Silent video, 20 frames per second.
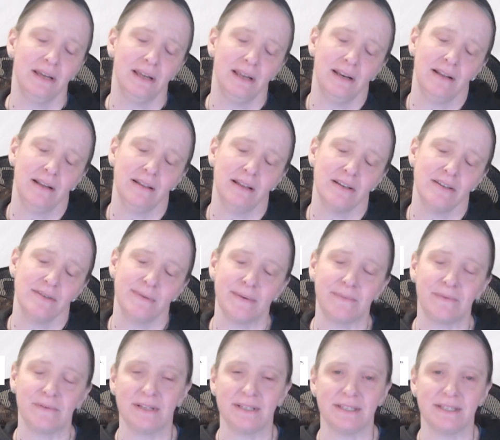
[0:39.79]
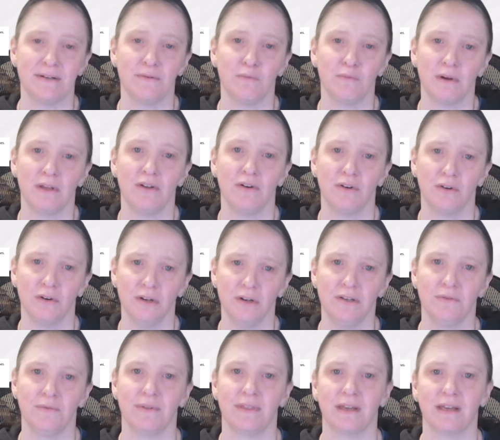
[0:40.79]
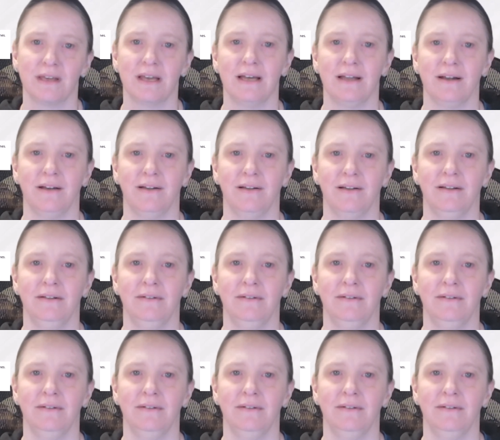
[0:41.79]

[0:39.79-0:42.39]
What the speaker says: It allows people to see what you could do with a kata.